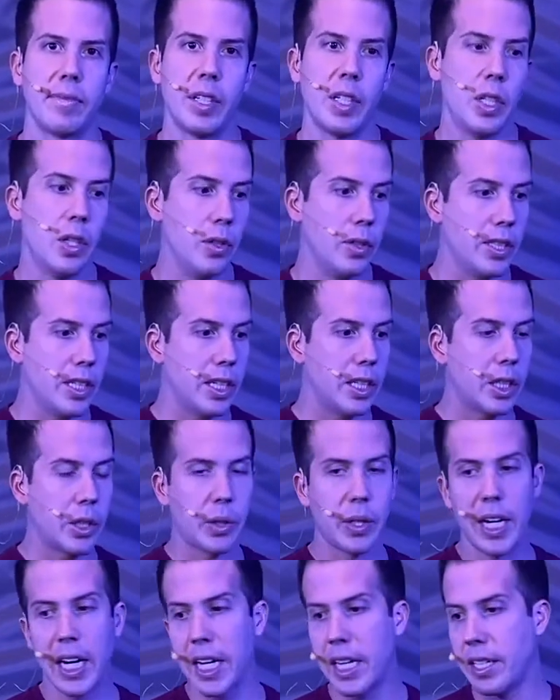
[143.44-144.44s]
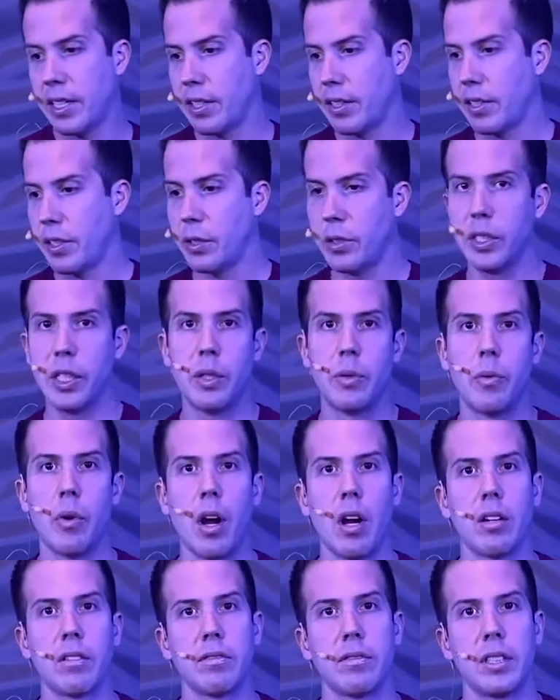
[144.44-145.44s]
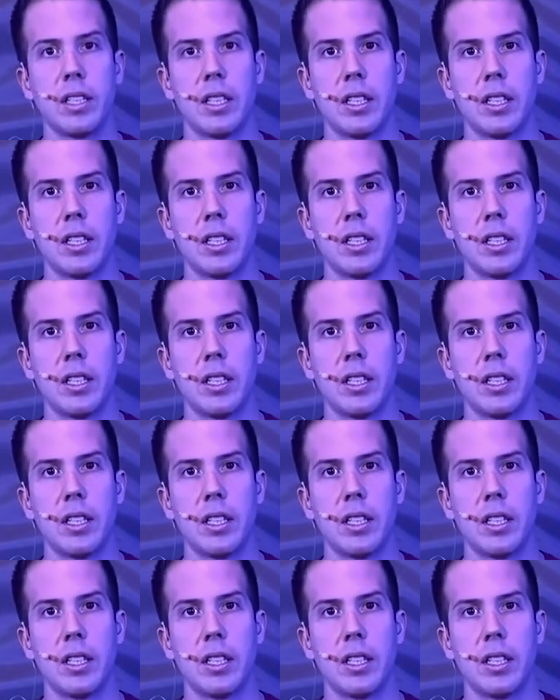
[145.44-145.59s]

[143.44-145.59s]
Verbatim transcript: You did great, you did wrong.